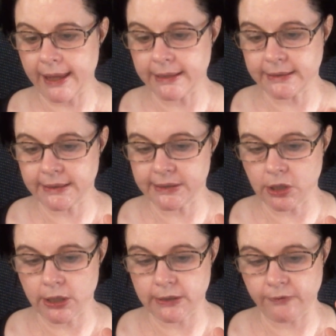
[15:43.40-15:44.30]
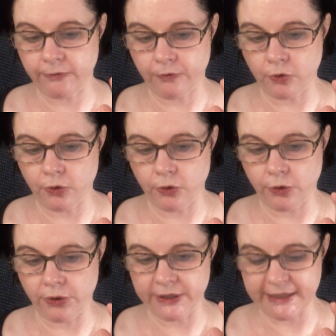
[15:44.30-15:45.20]
He's designed it
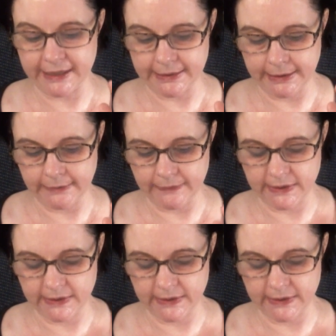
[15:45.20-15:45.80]
for sensitive